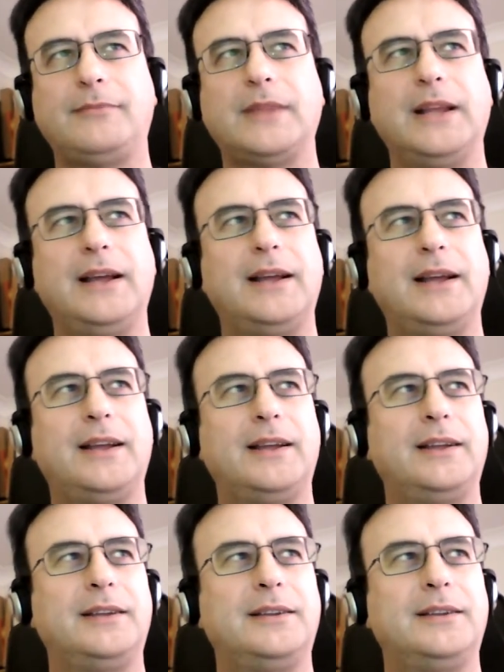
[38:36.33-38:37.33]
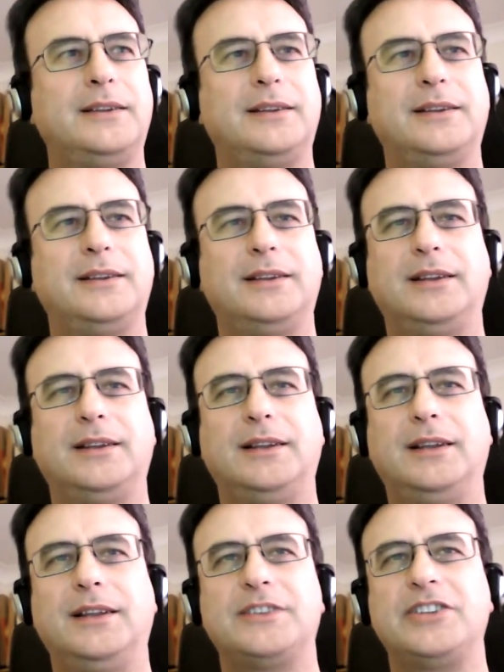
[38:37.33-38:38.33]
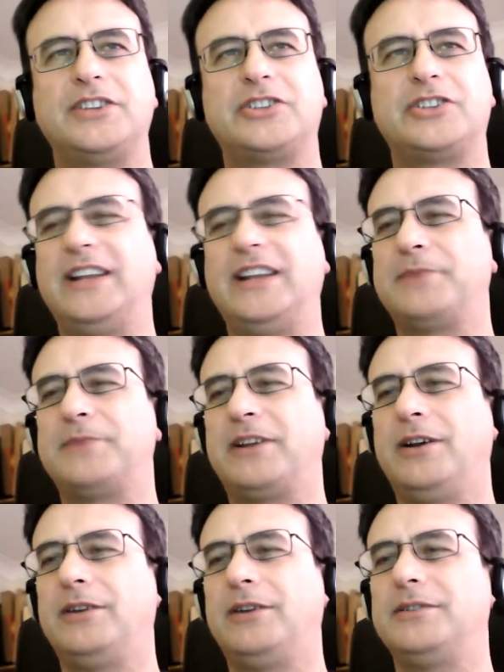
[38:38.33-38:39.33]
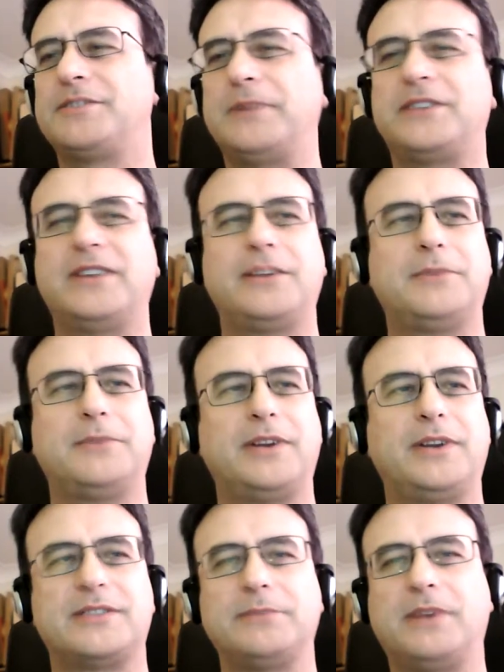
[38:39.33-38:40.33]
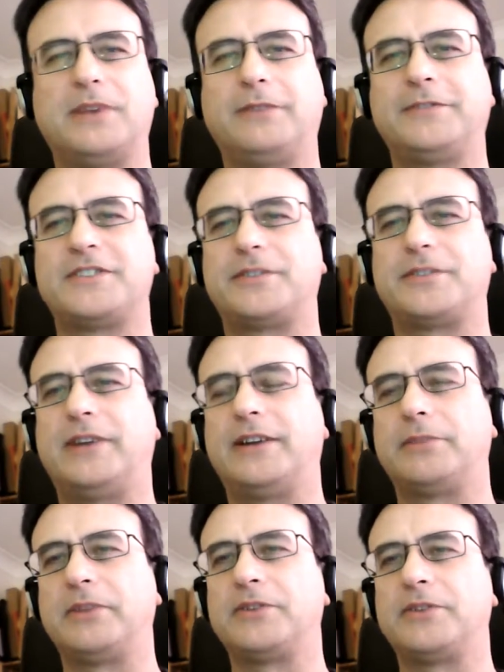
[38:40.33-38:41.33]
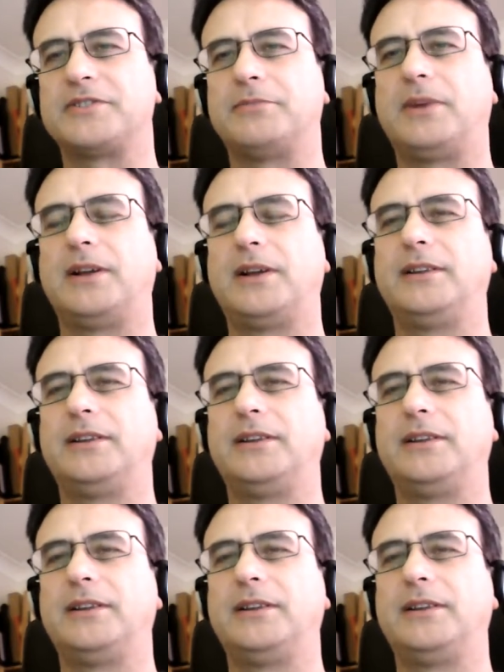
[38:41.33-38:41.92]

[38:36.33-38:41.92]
uh, she lets me go and speak to anybody because I'm often surrounded because of my